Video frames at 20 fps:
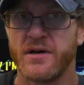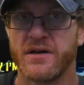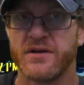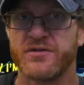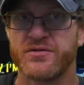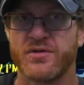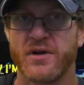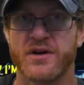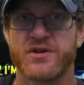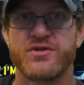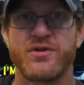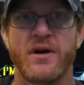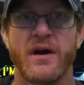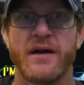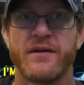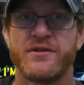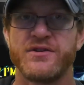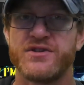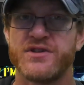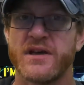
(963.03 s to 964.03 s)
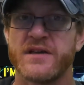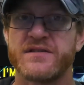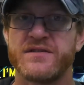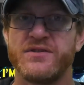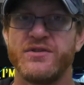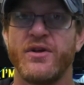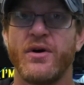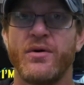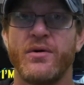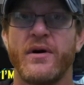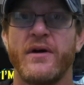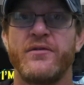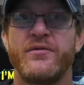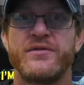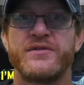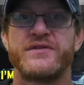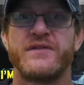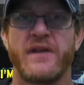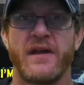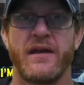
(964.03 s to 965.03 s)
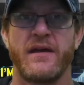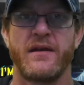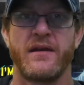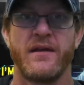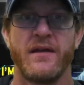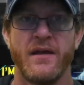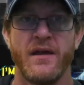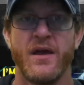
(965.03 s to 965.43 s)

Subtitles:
structure, I just don't understand